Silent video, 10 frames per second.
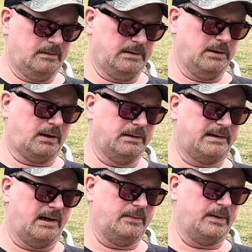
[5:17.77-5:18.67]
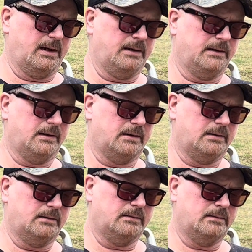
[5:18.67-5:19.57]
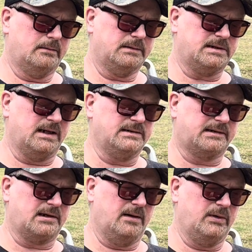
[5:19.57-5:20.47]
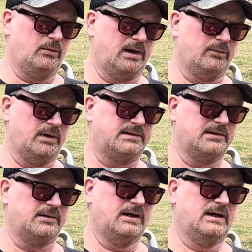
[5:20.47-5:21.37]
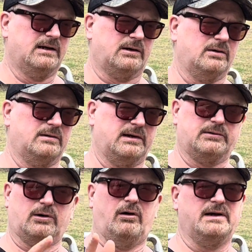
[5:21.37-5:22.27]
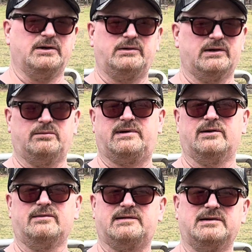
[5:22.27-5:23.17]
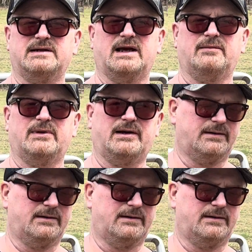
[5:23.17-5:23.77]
you can type in Changes Coming White Witch, or they're all on YouTube too, so you can get them there.